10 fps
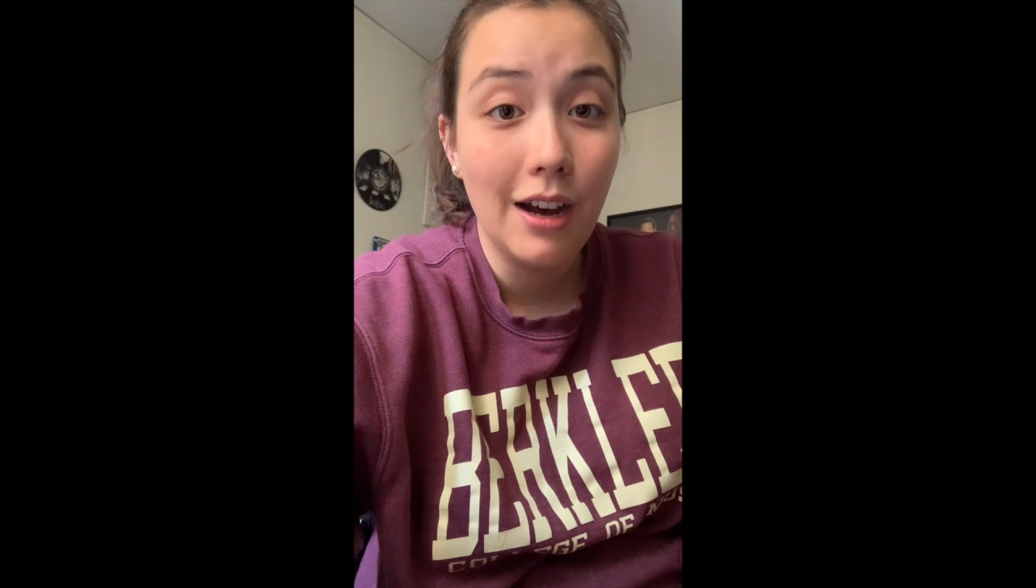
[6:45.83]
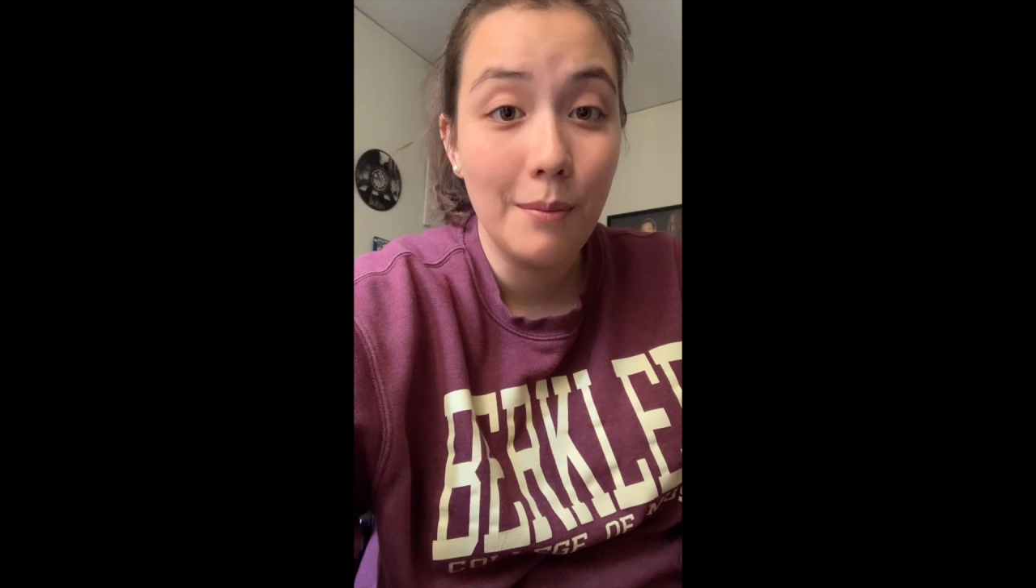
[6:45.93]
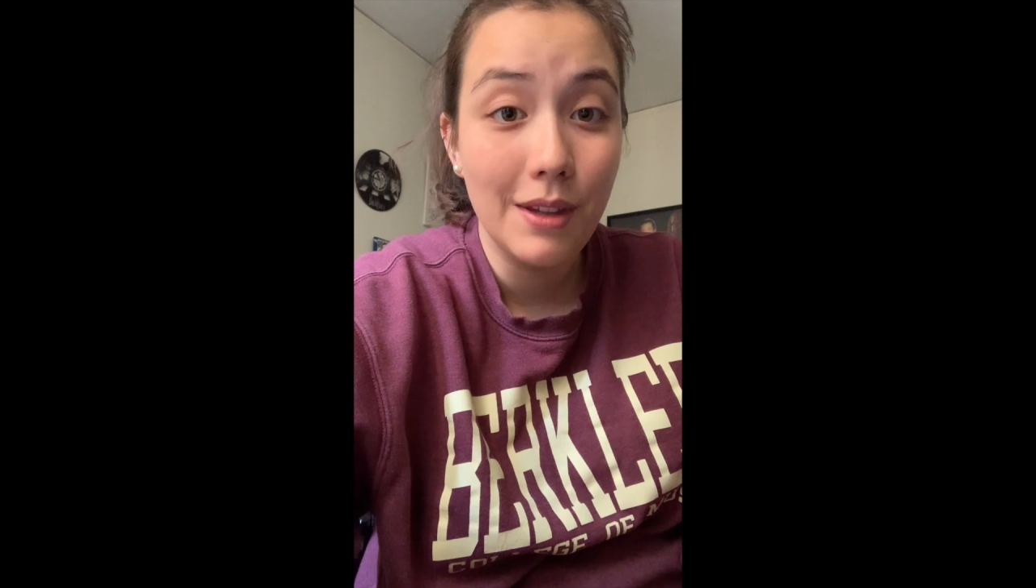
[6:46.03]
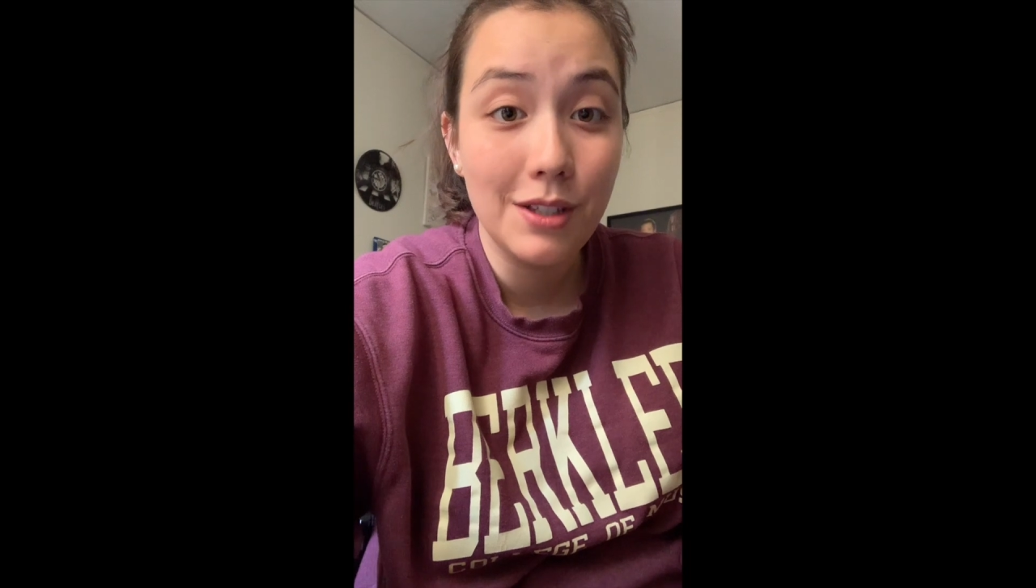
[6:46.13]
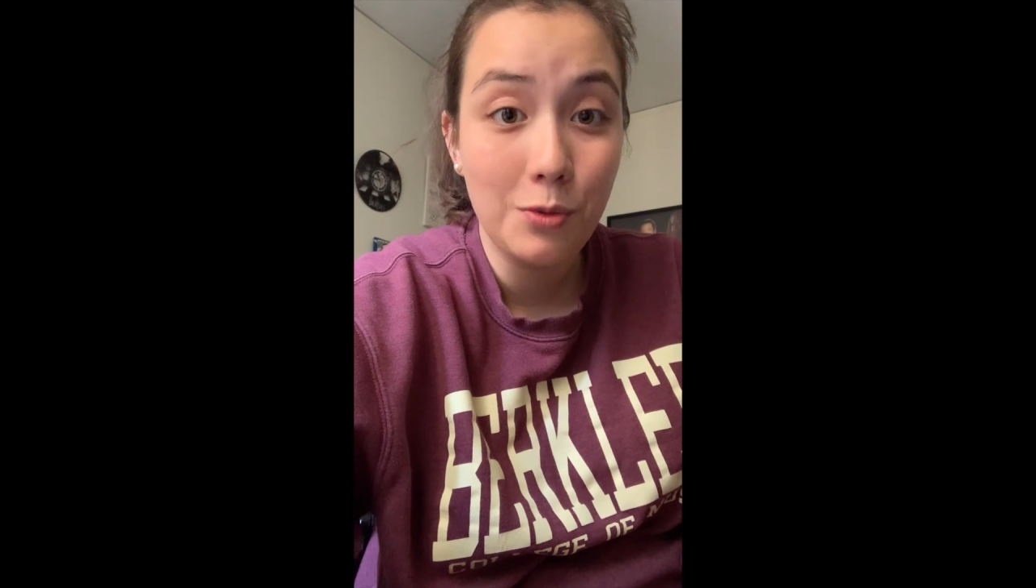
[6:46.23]

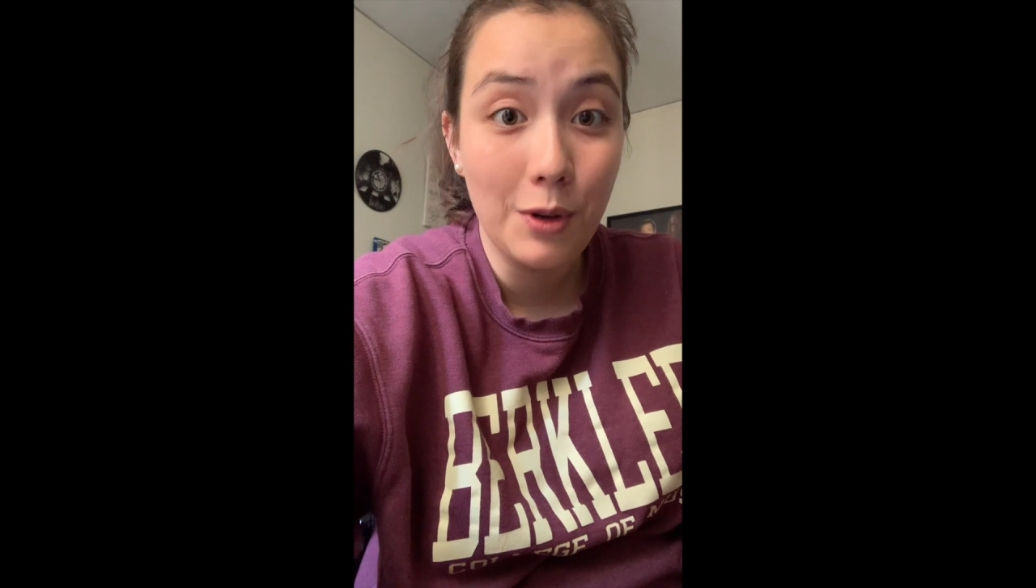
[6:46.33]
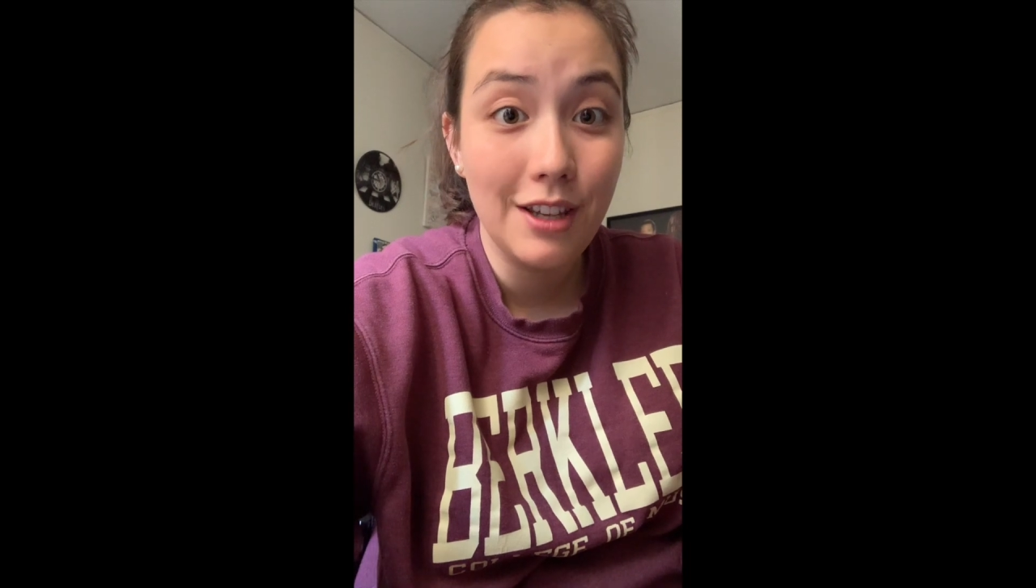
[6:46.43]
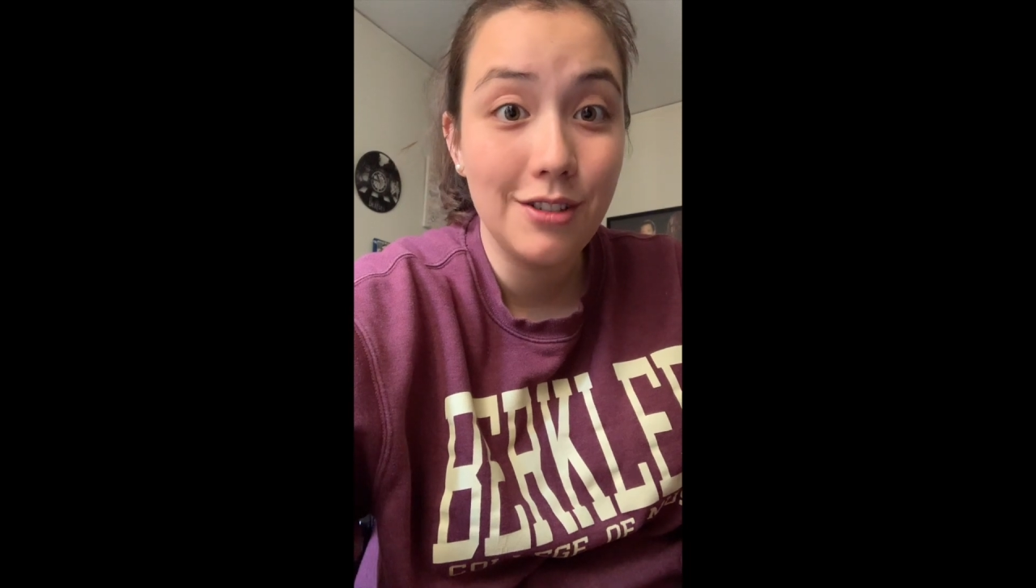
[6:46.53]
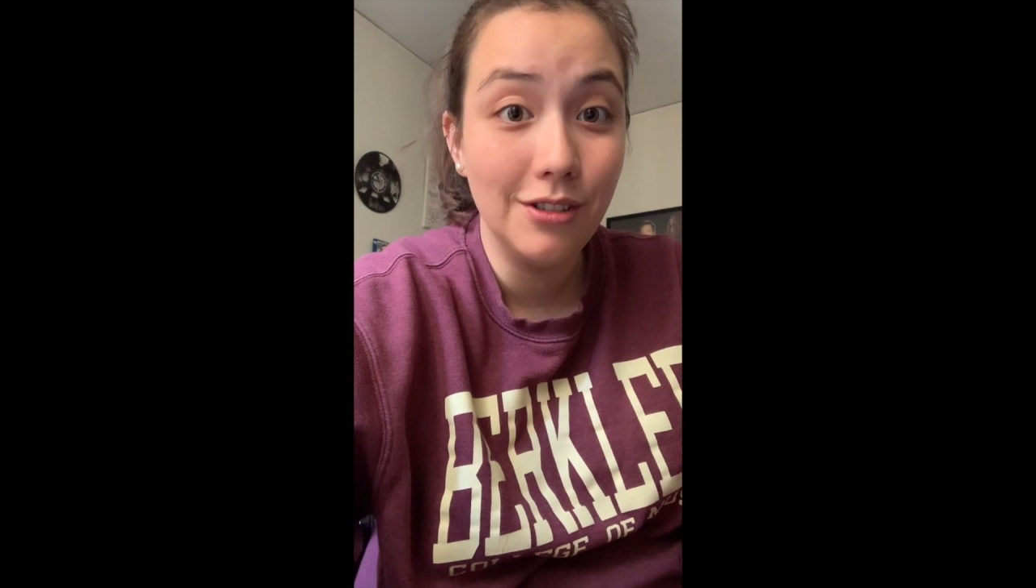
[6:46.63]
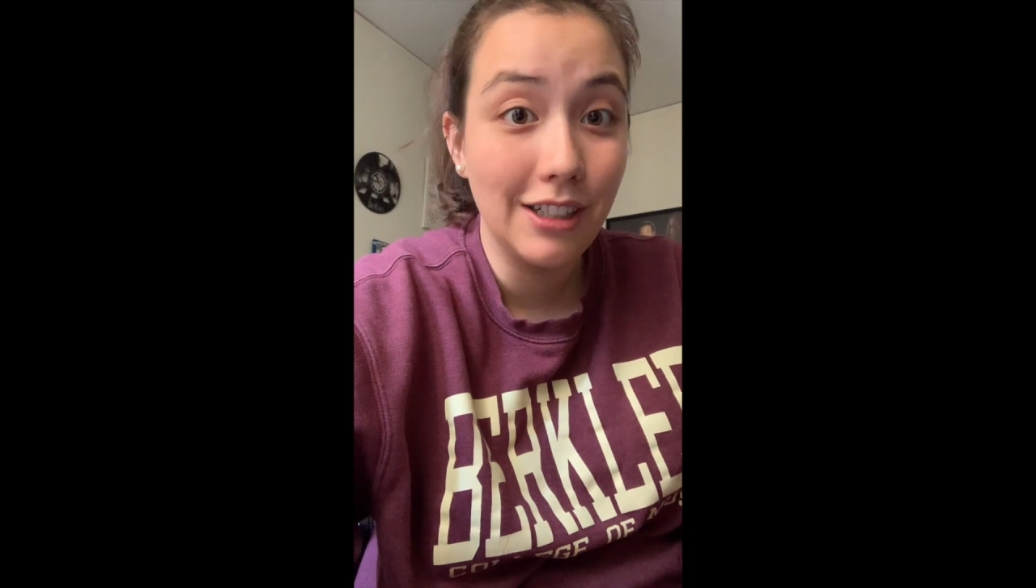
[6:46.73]
this week,
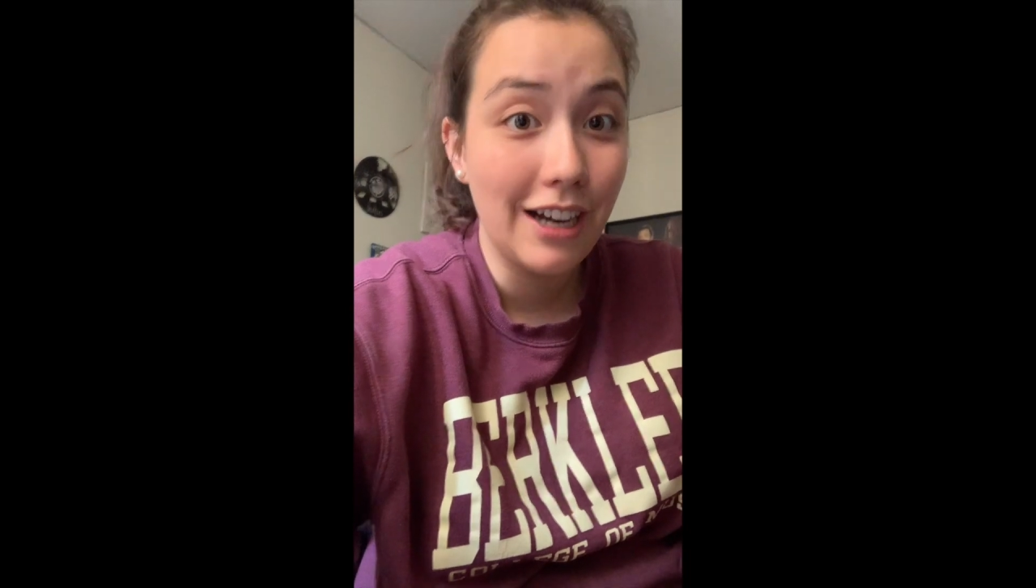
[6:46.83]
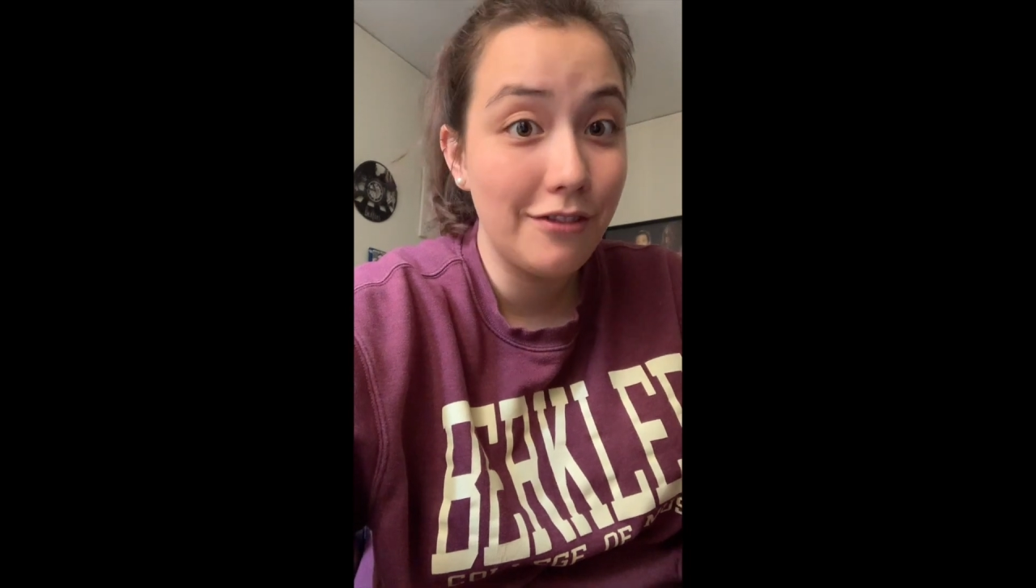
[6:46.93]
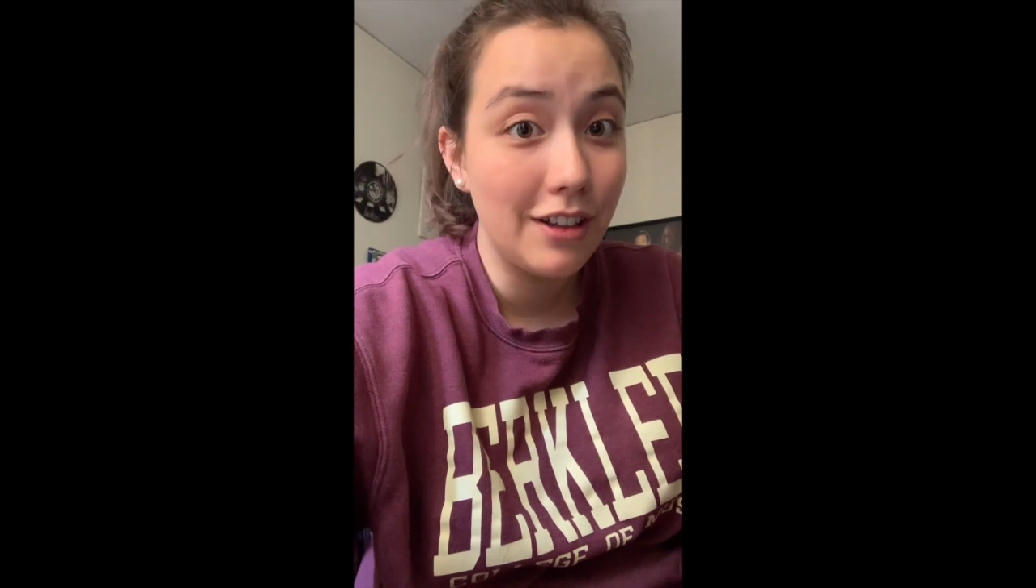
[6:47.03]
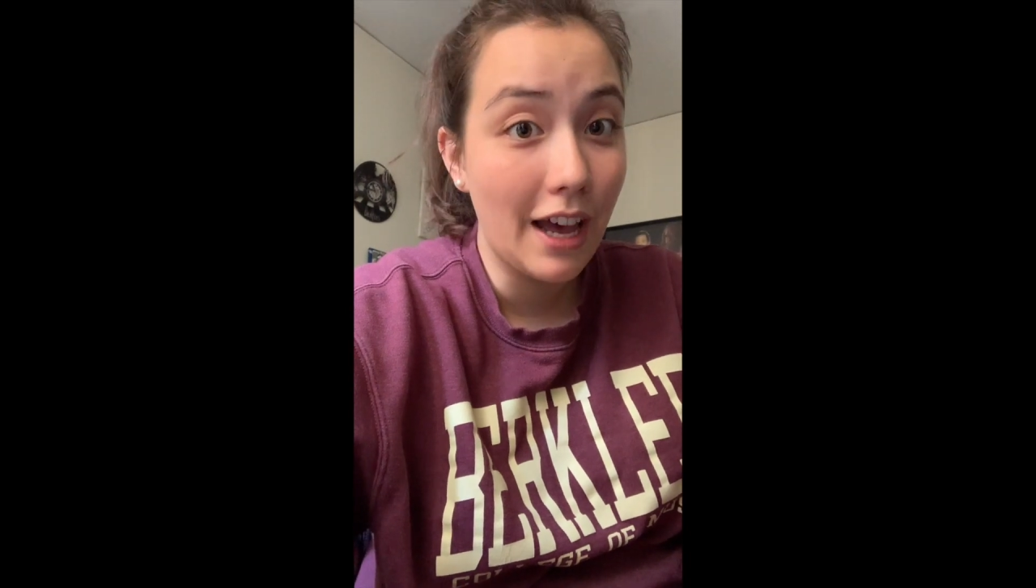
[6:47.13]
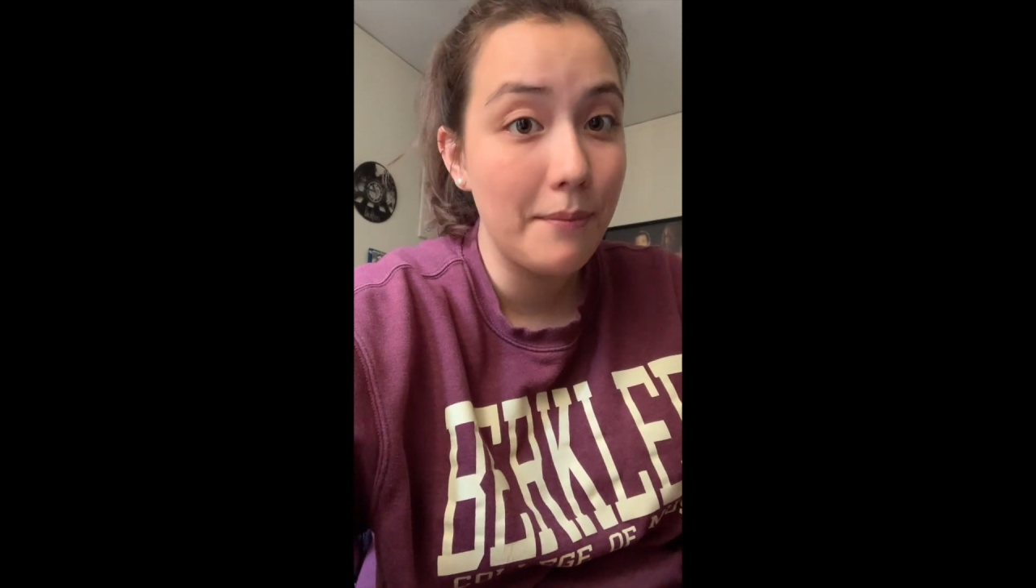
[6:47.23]
so look out for
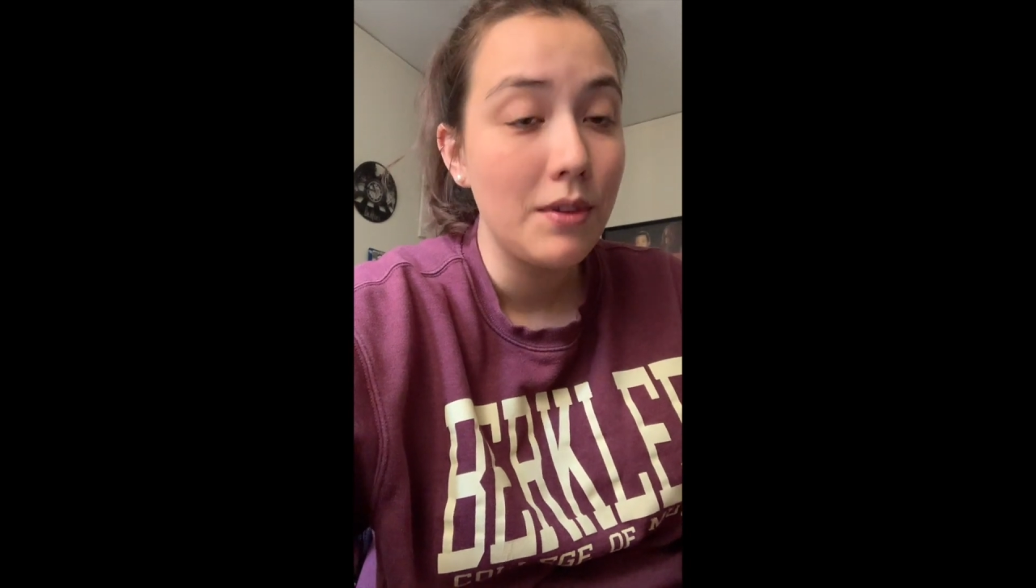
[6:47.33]
that.